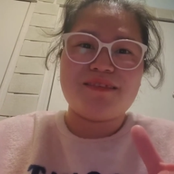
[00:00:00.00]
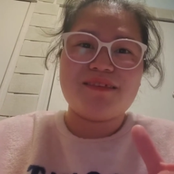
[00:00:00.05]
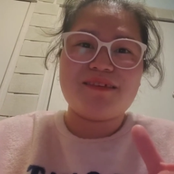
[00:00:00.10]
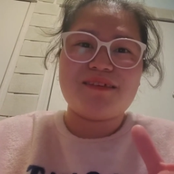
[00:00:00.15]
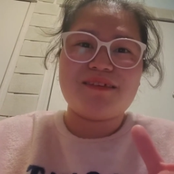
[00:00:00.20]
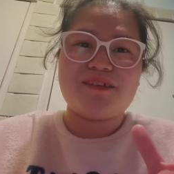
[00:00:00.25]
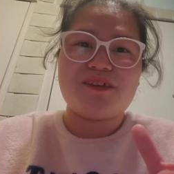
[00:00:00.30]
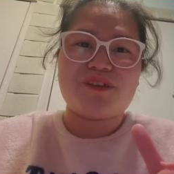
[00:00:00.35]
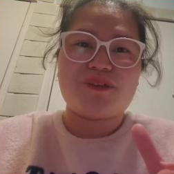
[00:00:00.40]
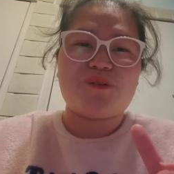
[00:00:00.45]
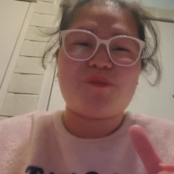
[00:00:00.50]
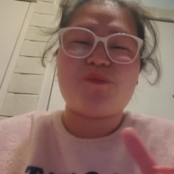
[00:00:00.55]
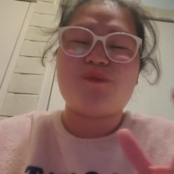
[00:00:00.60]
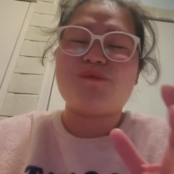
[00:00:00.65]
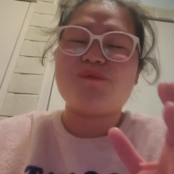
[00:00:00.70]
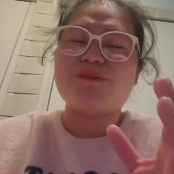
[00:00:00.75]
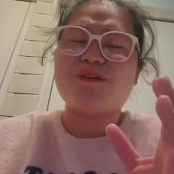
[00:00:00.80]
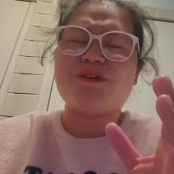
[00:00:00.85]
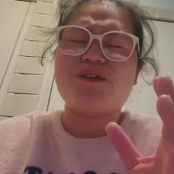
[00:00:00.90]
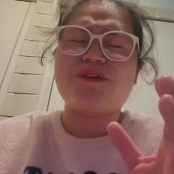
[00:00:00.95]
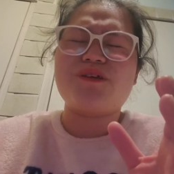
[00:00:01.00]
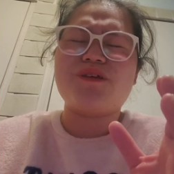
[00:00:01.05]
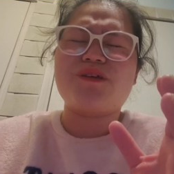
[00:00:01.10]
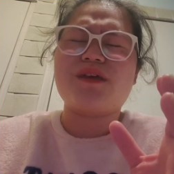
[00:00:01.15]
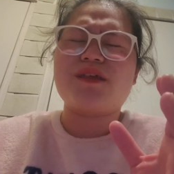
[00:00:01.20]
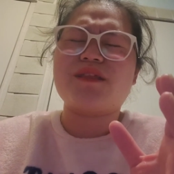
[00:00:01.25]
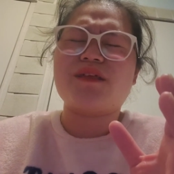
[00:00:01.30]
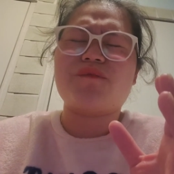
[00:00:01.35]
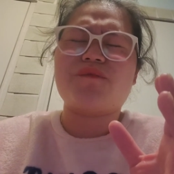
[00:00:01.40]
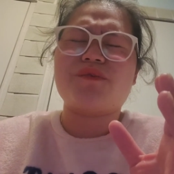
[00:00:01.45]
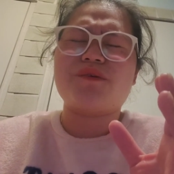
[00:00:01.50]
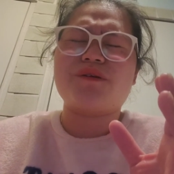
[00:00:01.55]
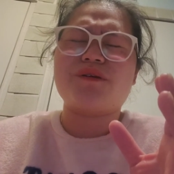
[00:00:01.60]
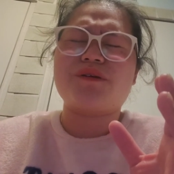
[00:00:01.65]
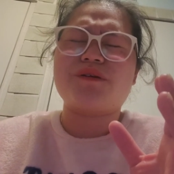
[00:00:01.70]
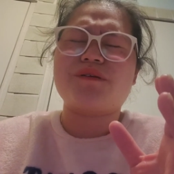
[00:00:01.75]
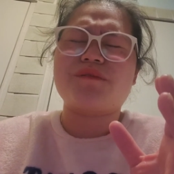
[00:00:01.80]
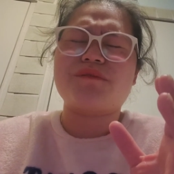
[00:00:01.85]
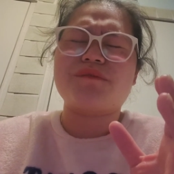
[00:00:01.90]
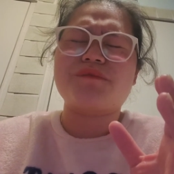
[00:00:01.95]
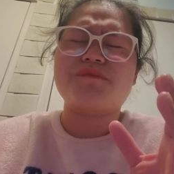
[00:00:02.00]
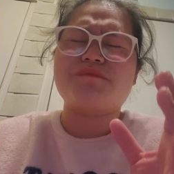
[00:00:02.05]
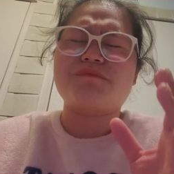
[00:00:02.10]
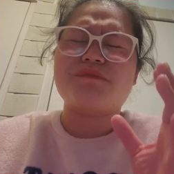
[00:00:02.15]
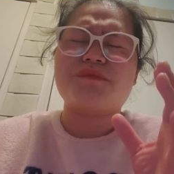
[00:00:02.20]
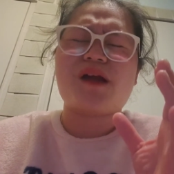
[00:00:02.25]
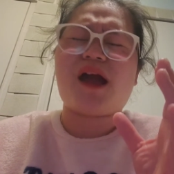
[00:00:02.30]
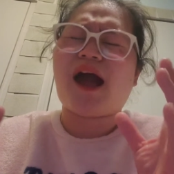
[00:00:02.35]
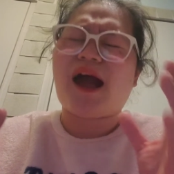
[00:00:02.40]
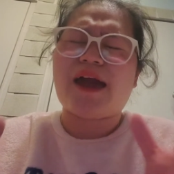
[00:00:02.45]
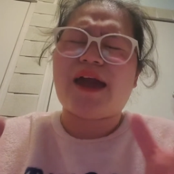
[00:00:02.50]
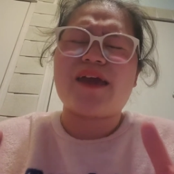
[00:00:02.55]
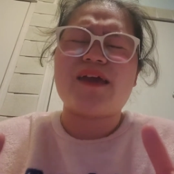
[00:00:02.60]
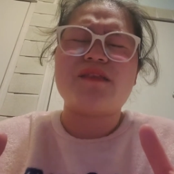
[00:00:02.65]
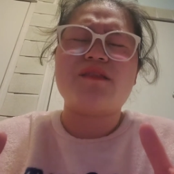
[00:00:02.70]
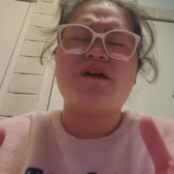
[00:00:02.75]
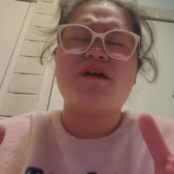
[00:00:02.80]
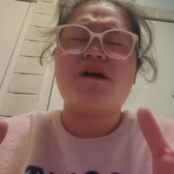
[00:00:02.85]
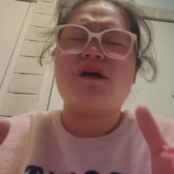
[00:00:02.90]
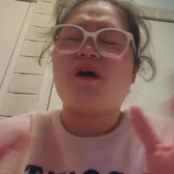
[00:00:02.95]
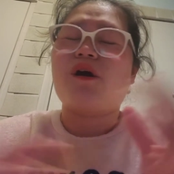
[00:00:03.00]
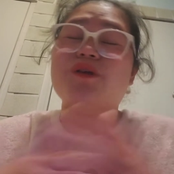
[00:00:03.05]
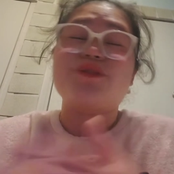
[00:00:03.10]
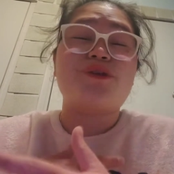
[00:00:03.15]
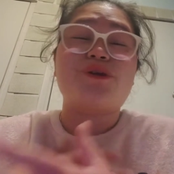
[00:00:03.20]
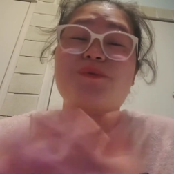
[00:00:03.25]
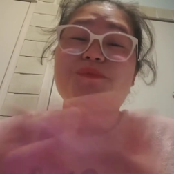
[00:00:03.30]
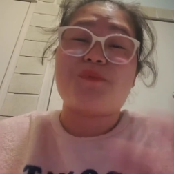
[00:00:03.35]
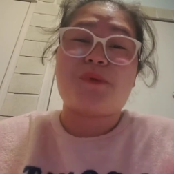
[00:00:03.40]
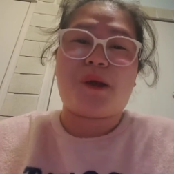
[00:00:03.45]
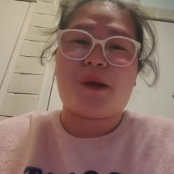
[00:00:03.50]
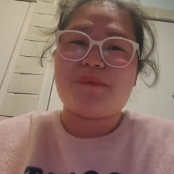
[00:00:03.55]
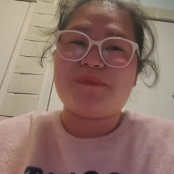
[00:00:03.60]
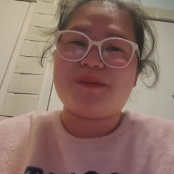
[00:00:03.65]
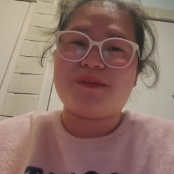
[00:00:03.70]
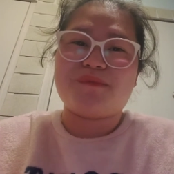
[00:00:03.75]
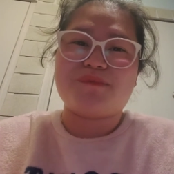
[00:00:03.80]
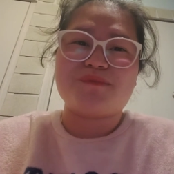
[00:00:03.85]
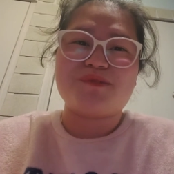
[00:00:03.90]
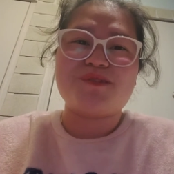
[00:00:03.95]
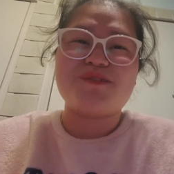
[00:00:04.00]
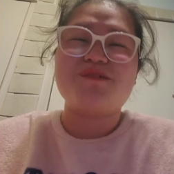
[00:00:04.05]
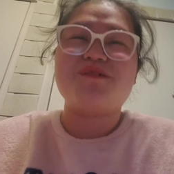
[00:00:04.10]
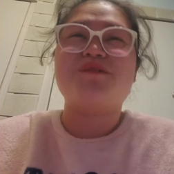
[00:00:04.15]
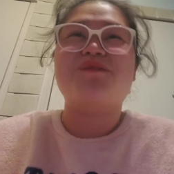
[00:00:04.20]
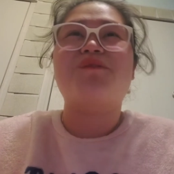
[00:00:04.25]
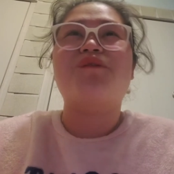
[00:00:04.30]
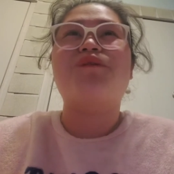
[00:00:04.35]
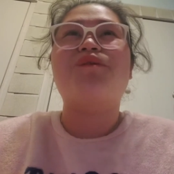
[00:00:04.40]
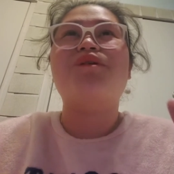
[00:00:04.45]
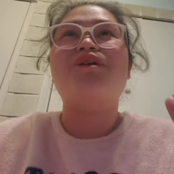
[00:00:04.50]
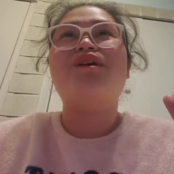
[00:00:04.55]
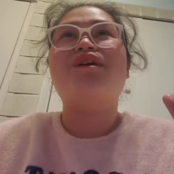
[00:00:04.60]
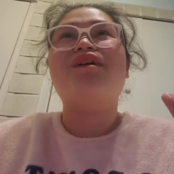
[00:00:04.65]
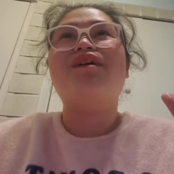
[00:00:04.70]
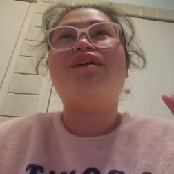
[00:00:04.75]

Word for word: you know you can never hide on your problems you know